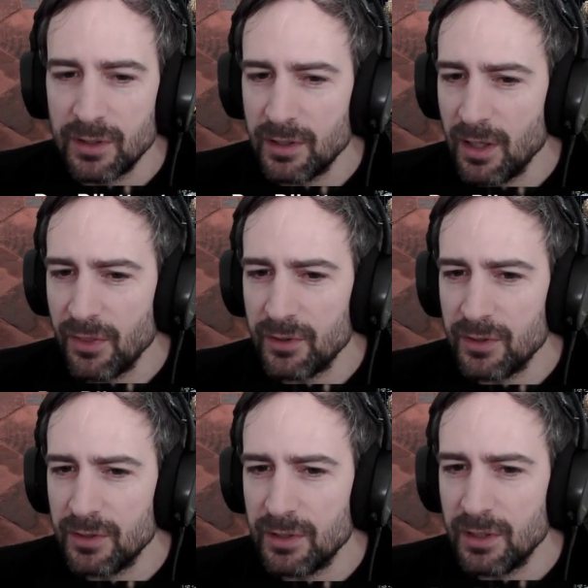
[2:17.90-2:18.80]

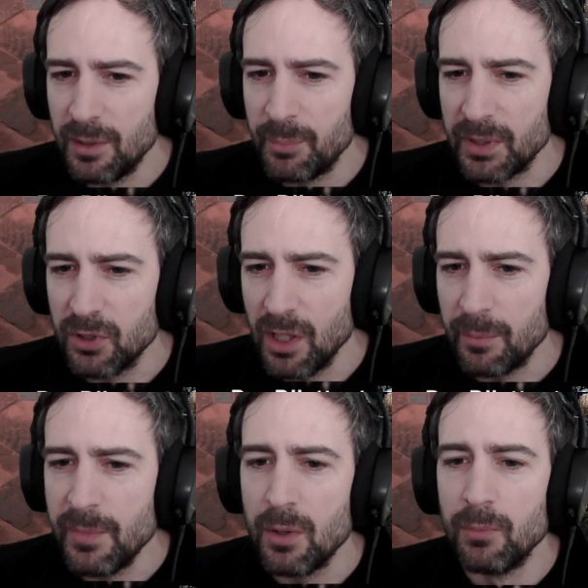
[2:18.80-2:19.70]
other, but yeah,
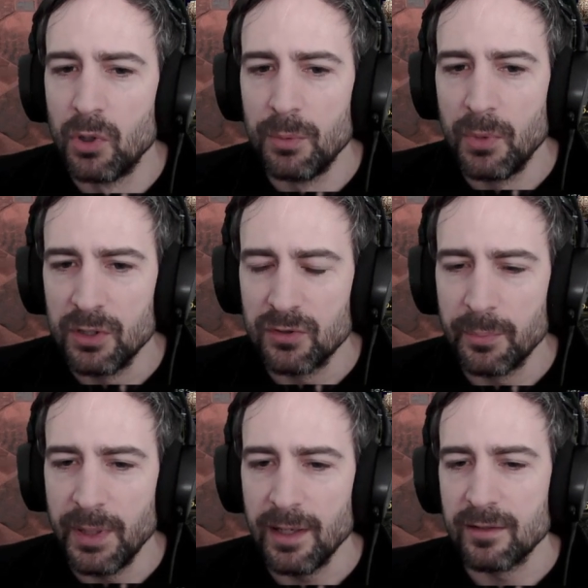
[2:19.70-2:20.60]
more monster
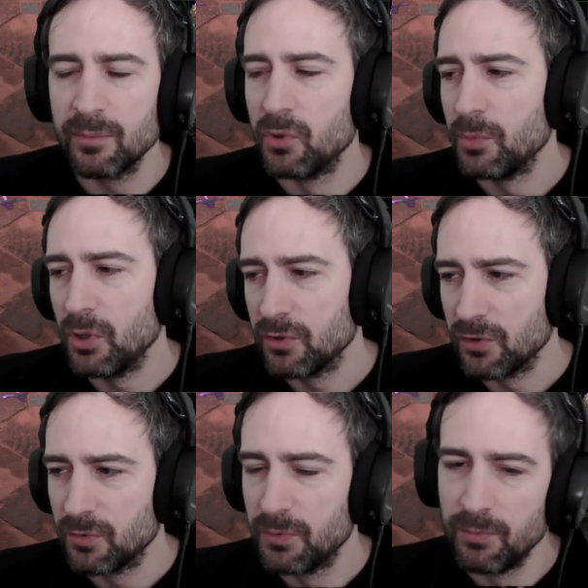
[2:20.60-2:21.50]
packs. More
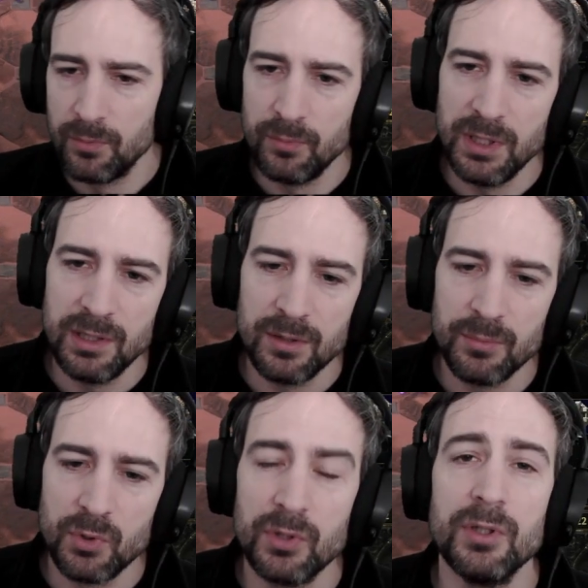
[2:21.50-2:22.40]
monsters mean
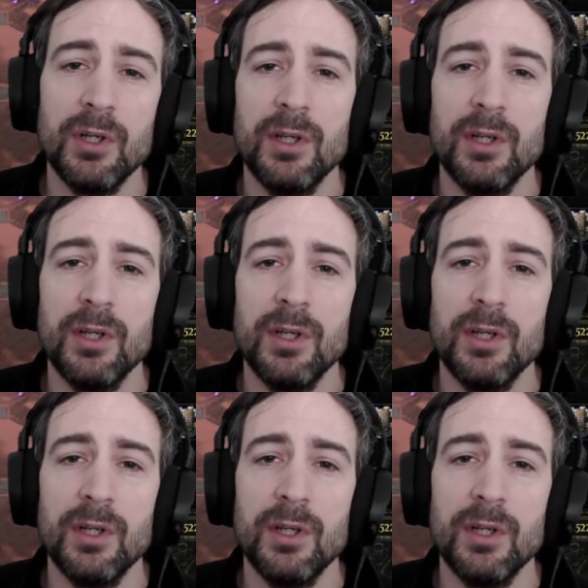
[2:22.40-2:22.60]
more